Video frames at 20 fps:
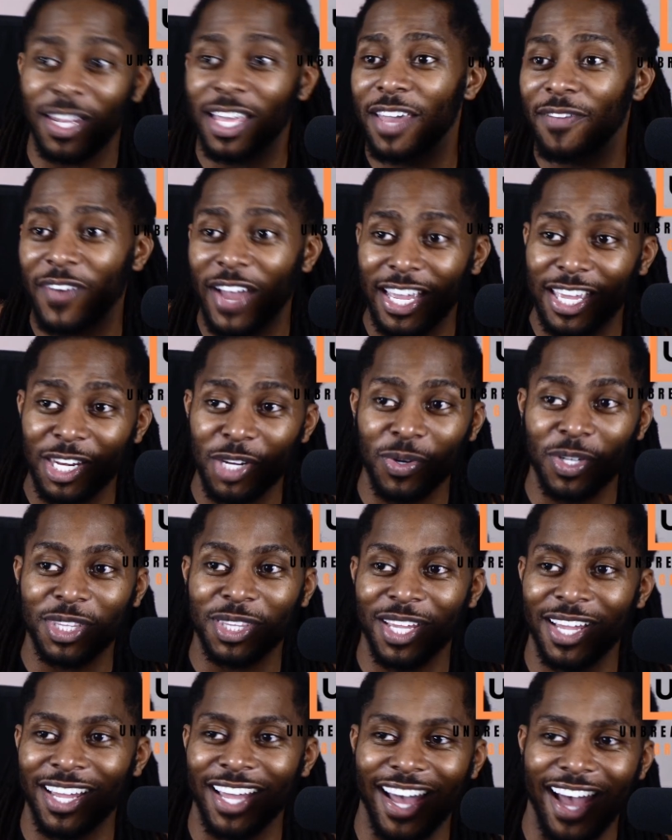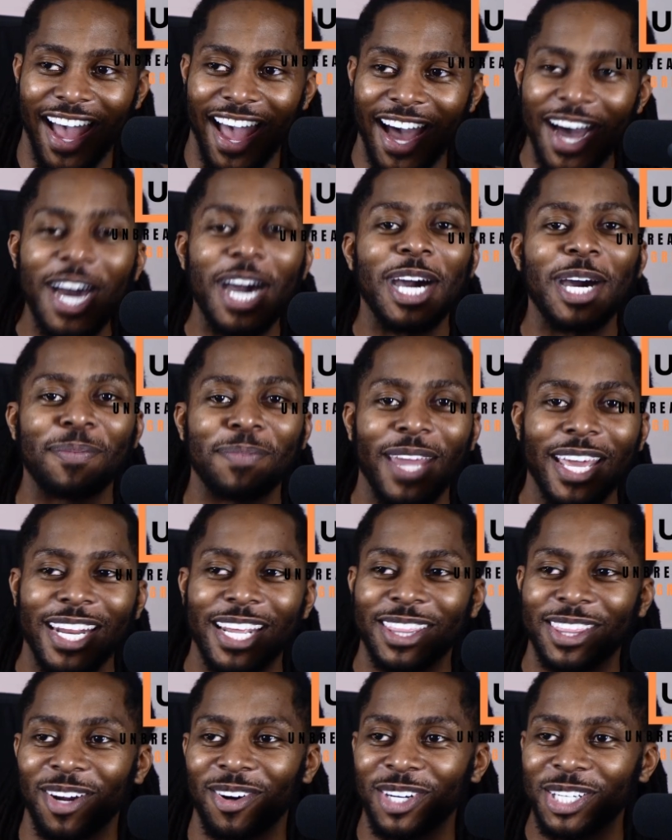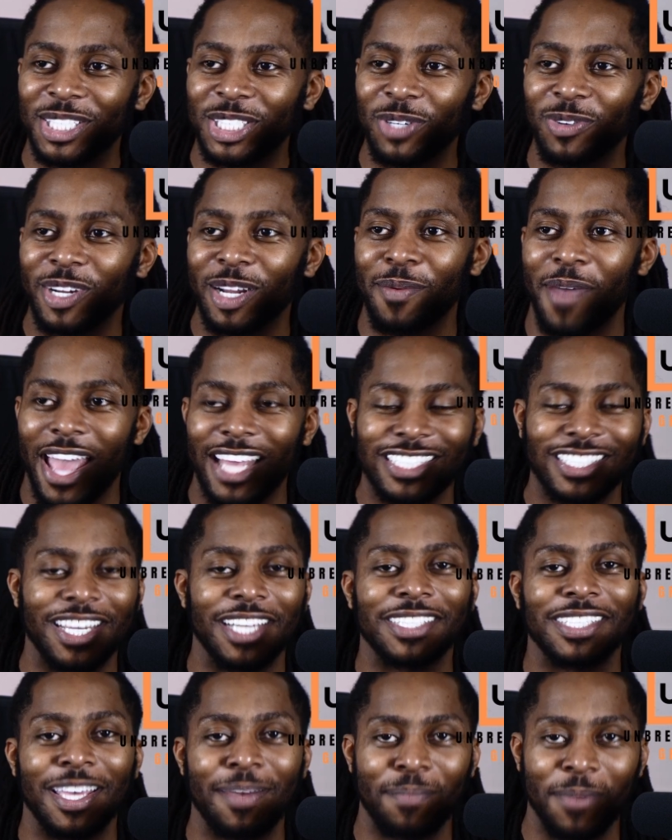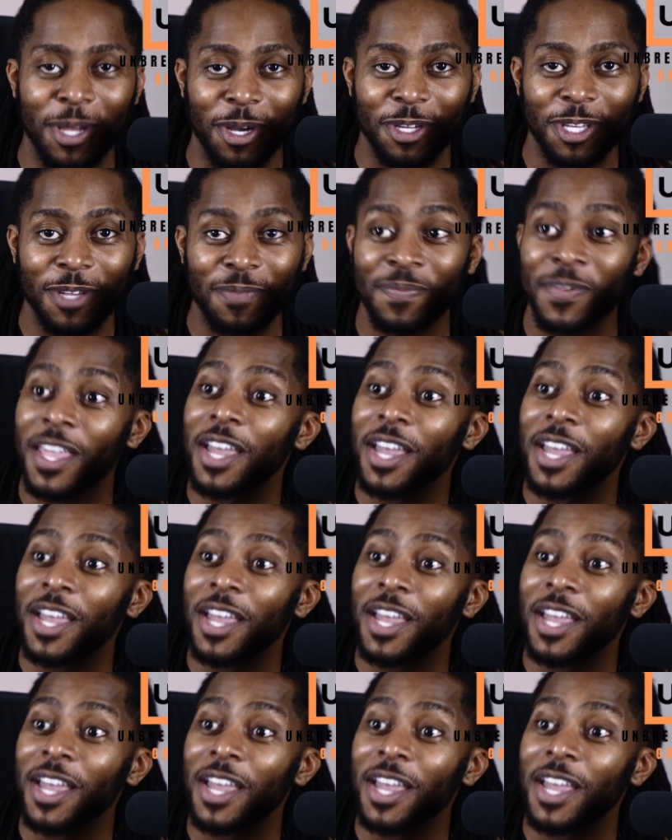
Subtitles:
If I can do an update at 32 and I'm actually at 10 million,